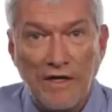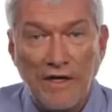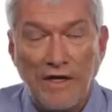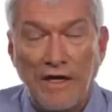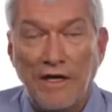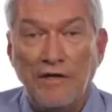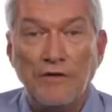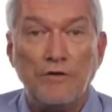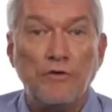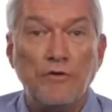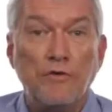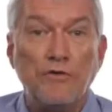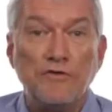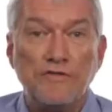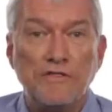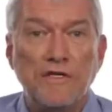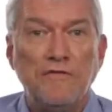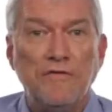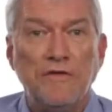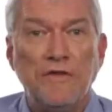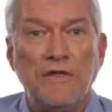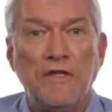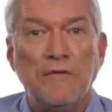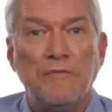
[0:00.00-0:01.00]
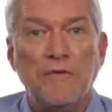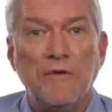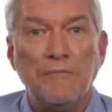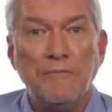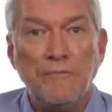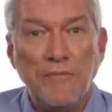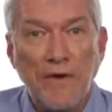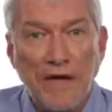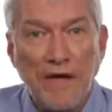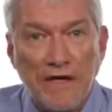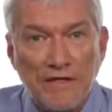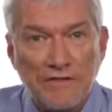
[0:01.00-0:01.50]
And of course giving them a
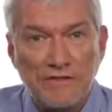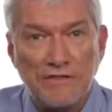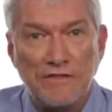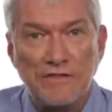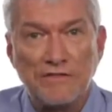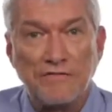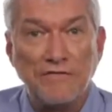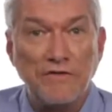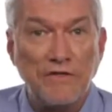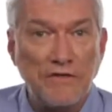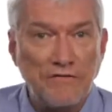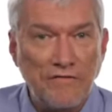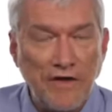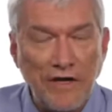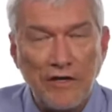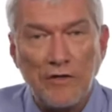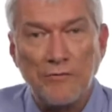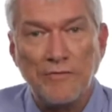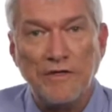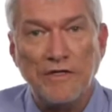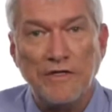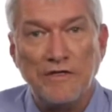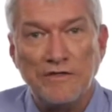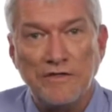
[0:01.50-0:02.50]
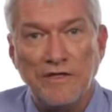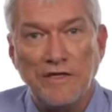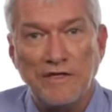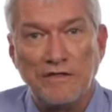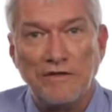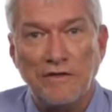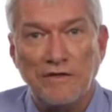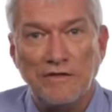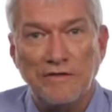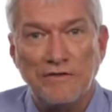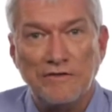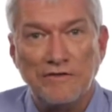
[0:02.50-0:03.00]
basis for developing
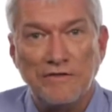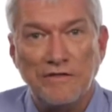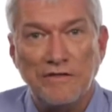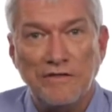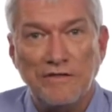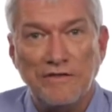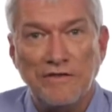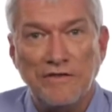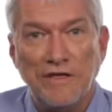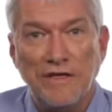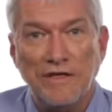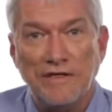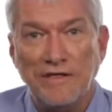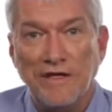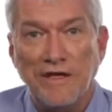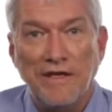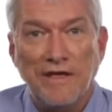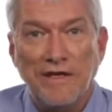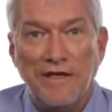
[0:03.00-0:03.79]
technology, that